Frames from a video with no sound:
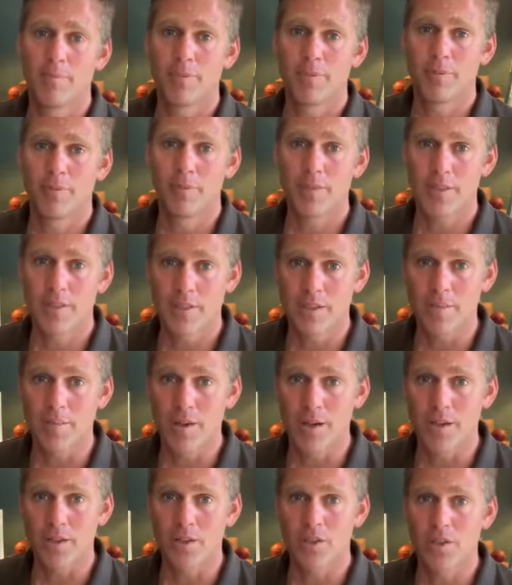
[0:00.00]
pretty
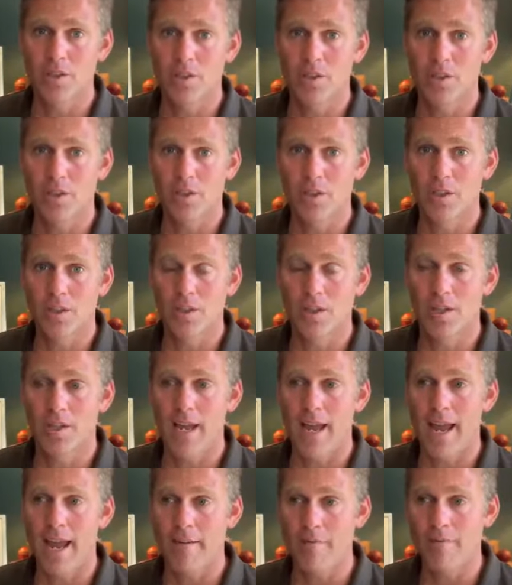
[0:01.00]
much
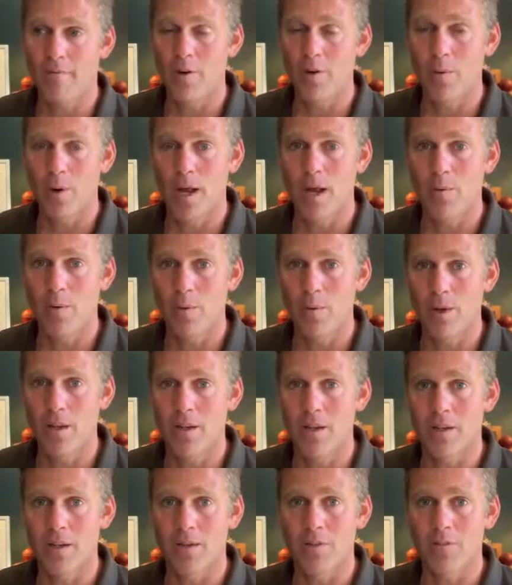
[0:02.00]
everywhere we
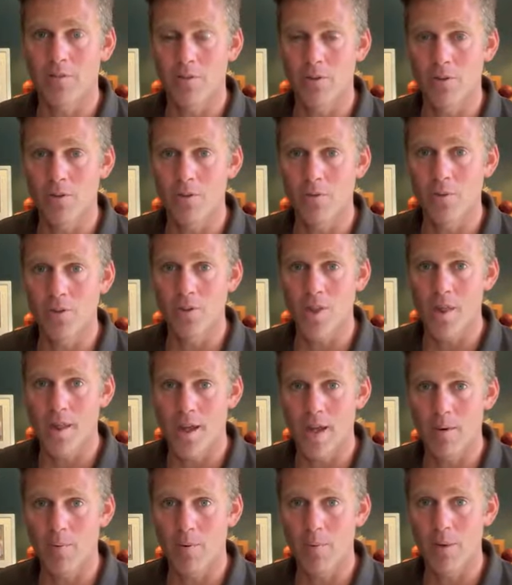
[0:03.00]
went, the fuel was
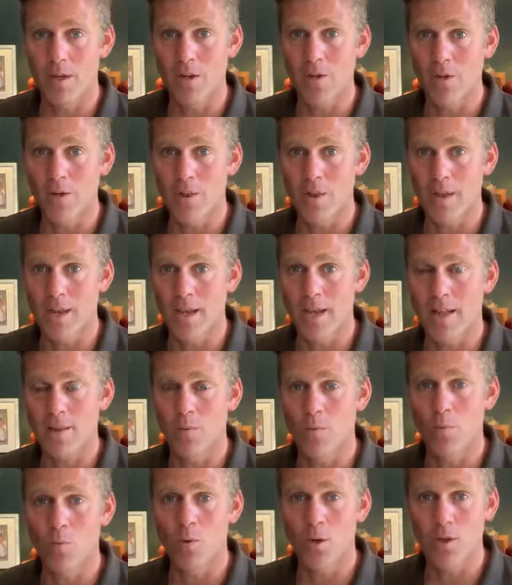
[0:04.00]
there when we got there.
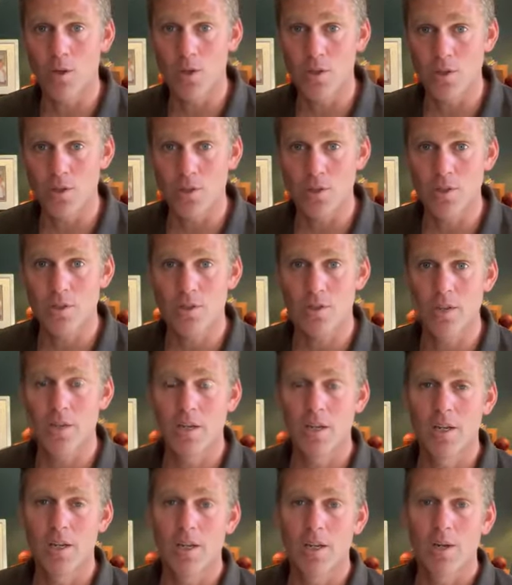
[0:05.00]
The worst
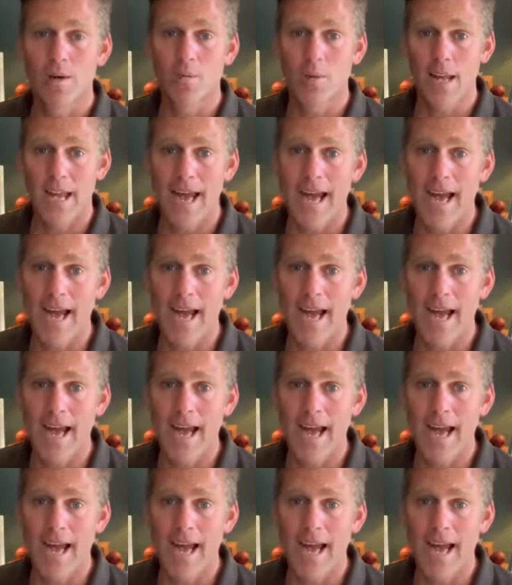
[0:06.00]
we